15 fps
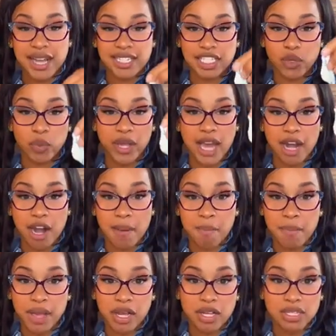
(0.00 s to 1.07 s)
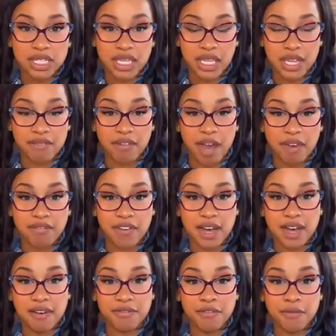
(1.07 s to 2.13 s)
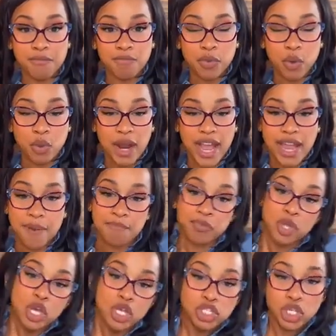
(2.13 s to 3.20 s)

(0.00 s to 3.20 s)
taxes, and then we got our bills to live off of, right?